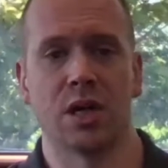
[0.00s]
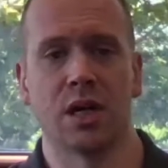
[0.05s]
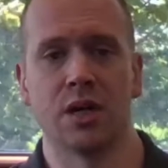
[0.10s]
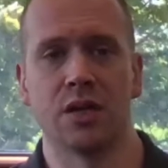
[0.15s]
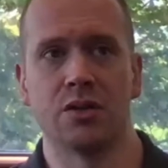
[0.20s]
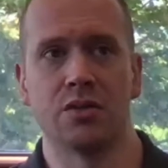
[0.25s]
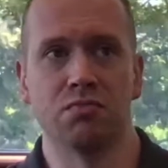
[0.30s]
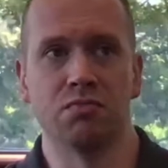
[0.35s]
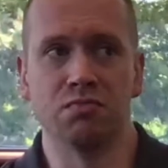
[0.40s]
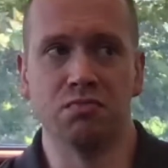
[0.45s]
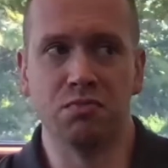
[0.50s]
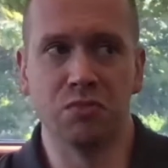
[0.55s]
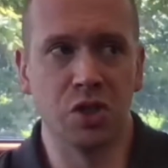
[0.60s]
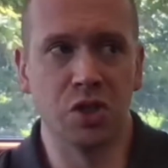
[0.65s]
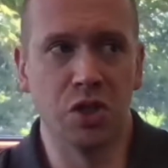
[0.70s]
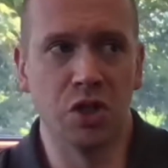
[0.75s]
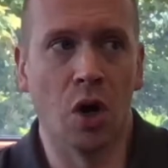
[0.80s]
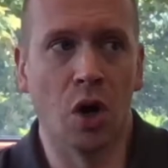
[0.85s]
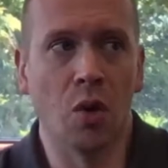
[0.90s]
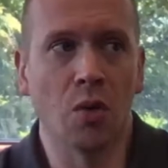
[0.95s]
You
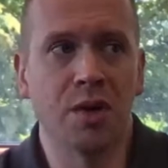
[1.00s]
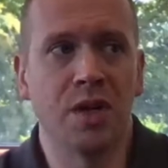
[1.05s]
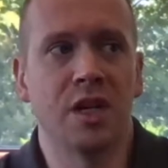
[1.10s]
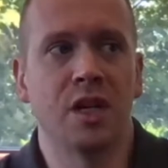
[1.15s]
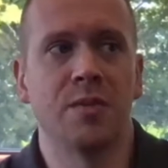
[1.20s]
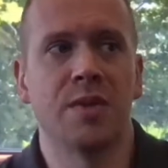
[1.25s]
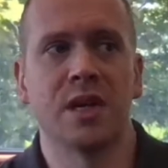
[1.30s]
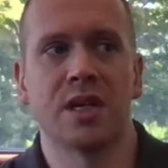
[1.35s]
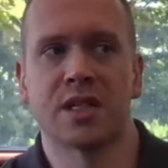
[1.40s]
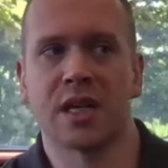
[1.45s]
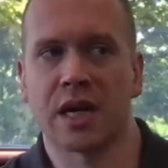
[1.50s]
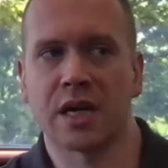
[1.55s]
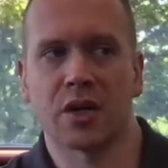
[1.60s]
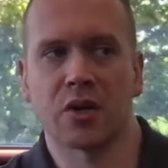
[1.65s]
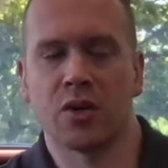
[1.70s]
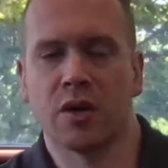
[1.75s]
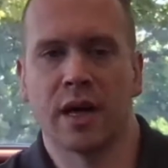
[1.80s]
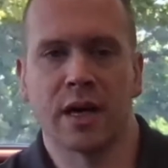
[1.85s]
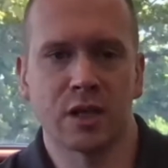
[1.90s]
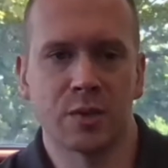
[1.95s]
don't need to be a
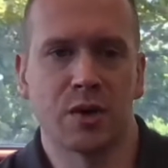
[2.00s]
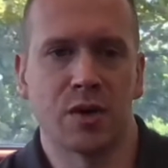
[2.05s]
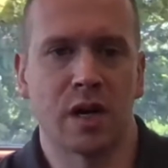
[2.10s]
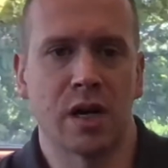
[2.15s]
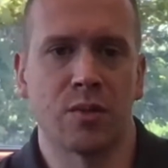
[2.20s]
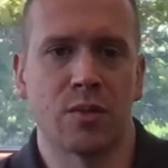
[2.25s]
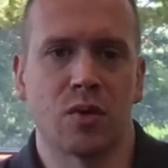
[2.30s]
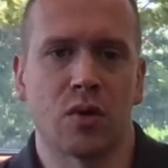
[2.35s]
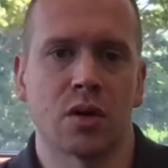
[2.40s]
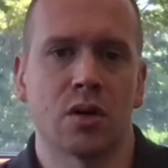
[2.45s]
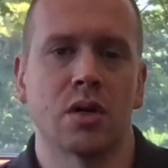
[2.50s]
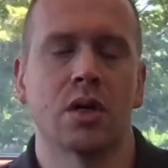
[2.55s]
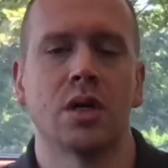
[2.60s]
technical expert anymore.